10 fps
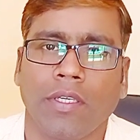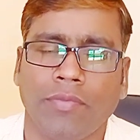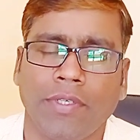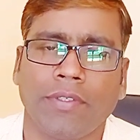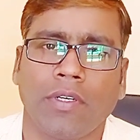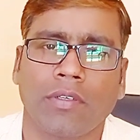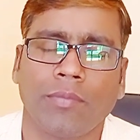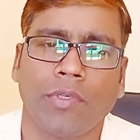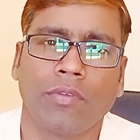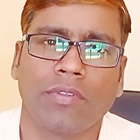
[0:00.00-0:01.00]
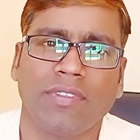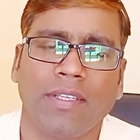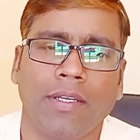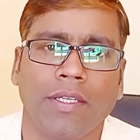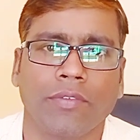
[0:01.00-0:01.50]
If I talk about
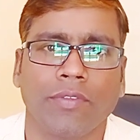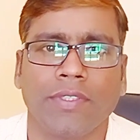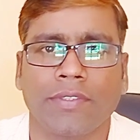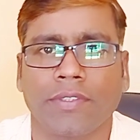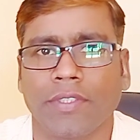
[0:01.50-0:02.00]
the language,